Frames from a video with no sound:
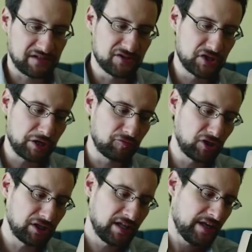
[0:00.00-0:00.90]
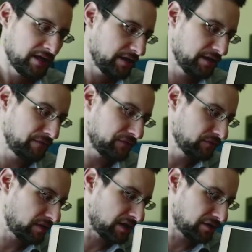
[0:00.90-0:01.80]
in general, if
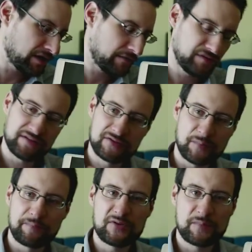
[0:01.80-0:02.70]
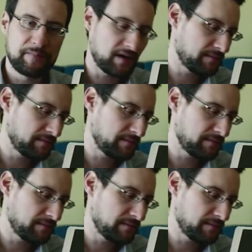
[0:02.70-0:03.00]
you are a heavy, so, so,